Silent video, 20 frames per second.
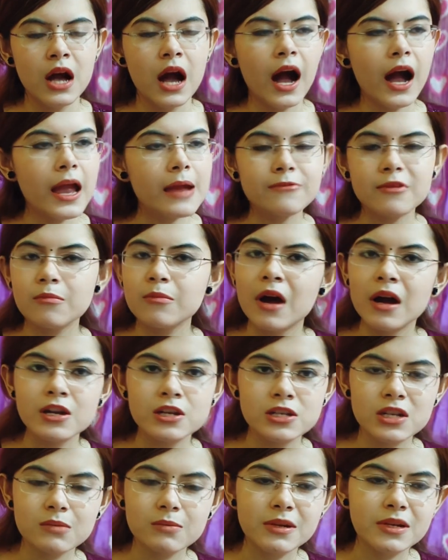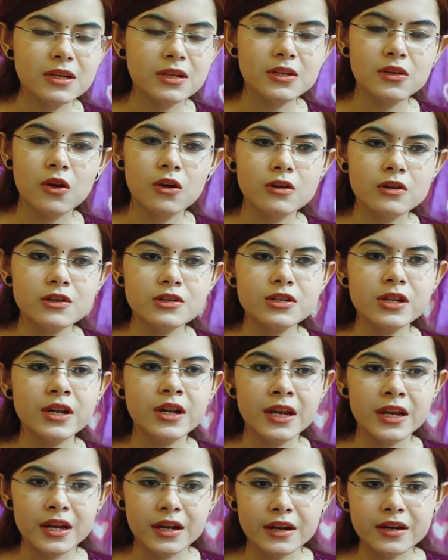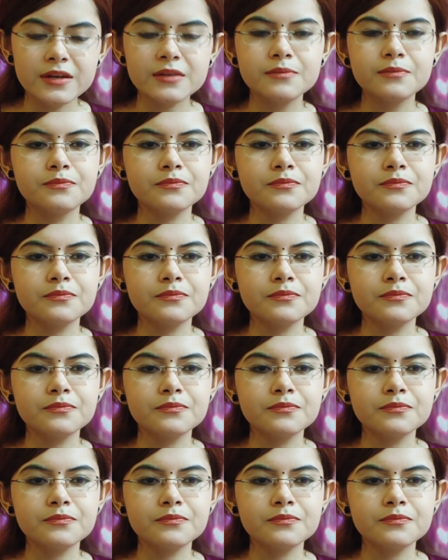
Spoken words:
I am from RGR Medical College, and here